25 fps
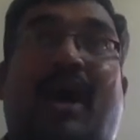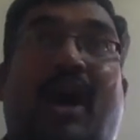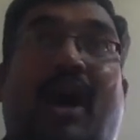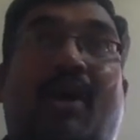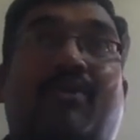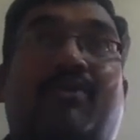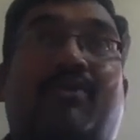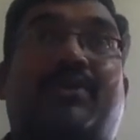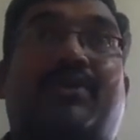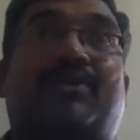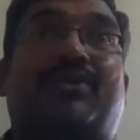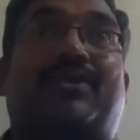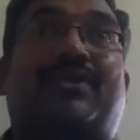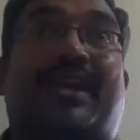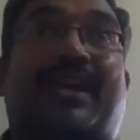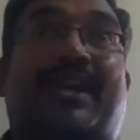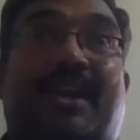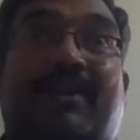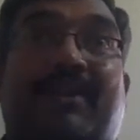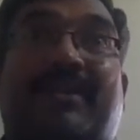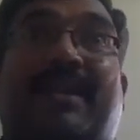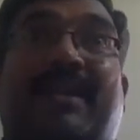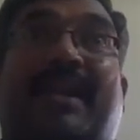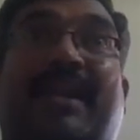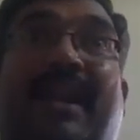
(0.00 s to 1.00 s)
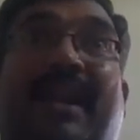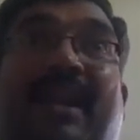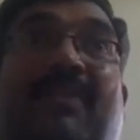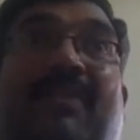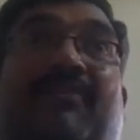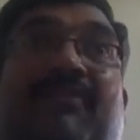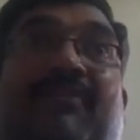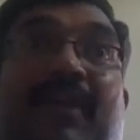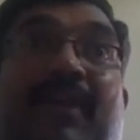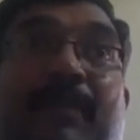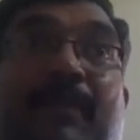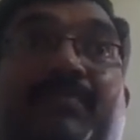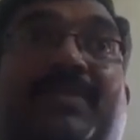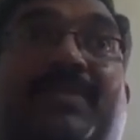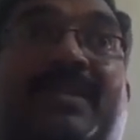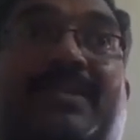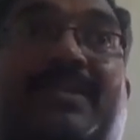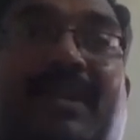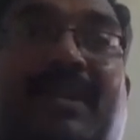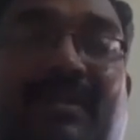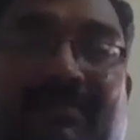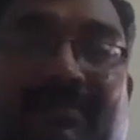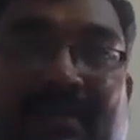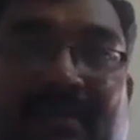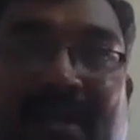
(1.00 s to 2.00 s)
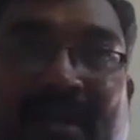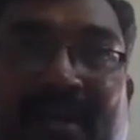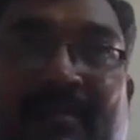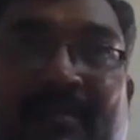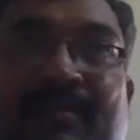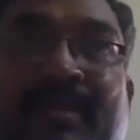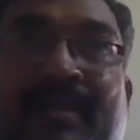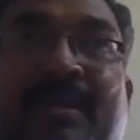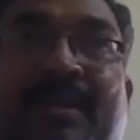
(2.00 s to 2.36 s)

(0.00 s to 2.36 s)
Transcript: how to retrieve the data from the server.